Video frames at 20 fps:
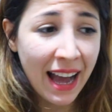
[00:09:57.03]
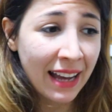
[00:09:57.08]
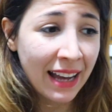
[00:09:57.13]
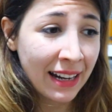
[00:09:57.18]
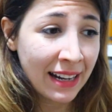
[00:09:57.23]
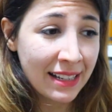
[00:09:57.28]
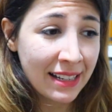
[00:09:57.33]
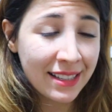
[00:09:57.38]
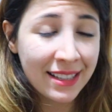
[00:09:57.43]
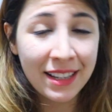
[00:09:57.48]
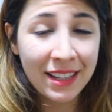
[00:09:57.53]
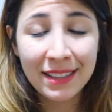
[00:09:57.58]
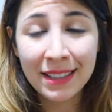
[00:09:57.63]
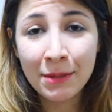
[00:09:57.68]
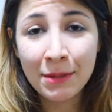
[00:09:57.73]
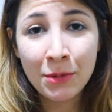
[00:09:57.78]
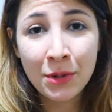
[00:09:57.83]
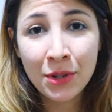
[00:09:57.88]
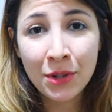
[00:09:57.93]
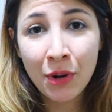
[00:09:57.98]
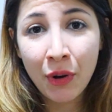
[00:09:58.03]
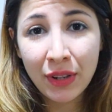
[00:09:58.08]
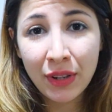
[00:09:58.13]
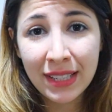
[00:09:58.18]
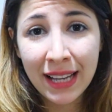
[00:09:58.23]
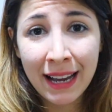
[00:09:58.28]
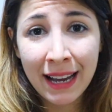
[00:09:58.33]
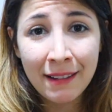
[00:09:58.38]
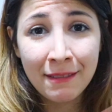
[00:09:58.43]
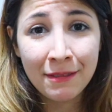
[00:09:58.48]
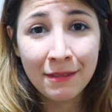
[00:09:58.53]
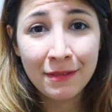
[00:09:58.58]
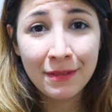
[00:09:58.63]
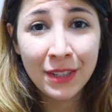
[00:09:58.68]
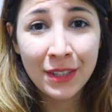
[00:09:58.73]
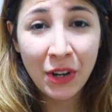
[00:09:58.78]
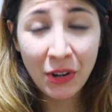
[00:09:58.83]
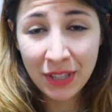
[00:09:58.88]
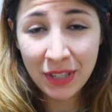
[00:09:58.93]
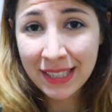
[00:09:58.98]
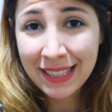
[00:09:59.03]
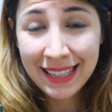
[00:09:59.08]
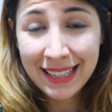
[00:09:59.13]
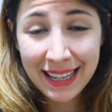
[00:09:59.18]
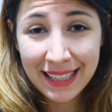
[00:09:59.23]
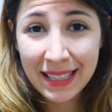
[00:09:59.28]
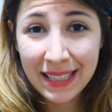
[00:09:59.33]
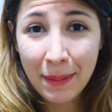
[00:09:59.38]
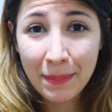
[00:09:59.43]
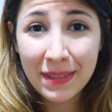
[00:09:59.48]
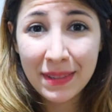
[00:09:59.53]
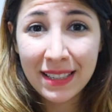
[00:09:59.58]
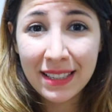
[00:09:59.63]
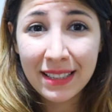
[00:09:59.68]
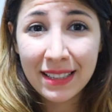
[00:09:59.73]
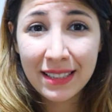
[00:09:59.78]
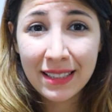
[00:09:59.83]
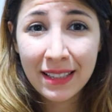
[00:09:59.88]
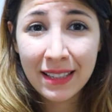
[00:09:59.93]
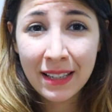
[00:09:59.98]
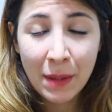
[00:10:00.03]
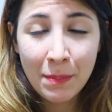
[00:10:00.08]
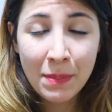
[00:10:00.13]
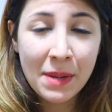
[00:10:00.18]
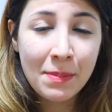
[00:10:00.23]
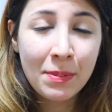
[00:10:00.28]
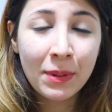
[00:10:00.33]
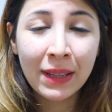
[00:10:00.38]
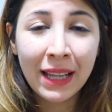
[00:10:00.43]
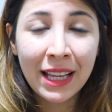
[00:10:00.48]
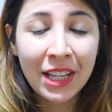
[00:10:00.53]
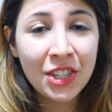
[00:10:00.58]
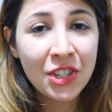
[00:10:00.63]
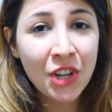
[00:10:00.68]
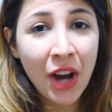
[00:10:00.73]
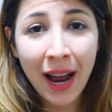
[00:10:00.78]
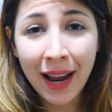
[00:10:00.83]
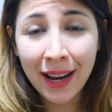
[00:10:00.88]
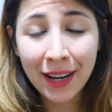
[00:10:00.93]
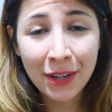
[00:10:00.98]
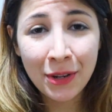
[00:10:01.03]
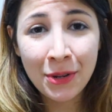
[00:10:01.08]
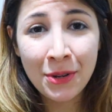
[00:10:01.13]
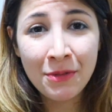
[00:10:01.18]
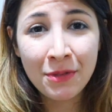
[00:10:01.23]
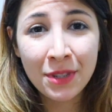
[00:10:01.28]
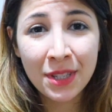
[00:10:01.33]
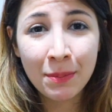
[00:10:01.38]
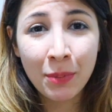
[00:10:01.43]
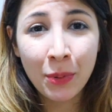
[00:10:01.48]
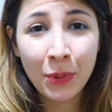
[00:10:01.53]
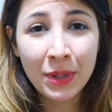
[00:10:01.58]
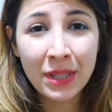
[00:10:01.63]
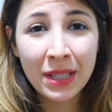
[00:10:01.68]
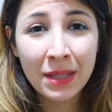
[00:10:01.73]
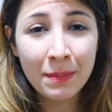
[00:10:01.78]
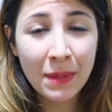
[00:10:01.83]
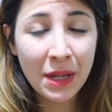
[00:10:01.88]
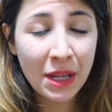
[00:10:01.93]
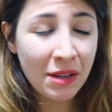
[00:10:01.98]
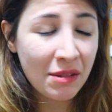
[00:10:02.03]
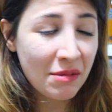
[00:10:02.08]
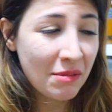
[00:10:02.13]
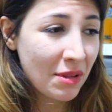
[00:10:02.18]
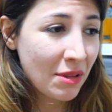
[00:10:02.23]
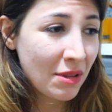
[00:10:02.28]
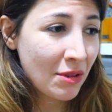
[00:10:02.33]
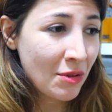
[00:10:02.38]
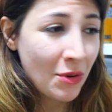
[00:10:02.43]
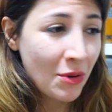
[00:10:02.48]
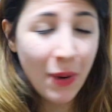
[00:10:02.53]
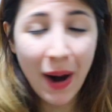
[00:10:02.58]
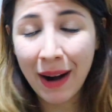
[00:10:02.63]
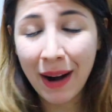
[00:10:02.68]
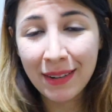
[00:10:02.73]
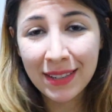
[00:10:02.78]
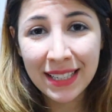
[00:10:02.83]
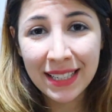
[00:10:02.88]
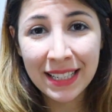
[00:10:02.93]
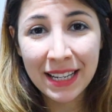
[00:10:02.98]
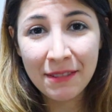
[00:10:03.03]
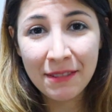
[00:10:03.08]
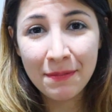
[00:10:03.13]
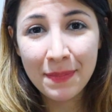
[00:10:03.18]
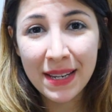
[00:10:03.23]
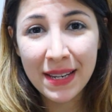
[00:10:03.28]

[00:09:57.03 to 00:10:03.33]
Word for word: and I certainly would not have gotten an acceptance. People like Jack who've supported me throughout and have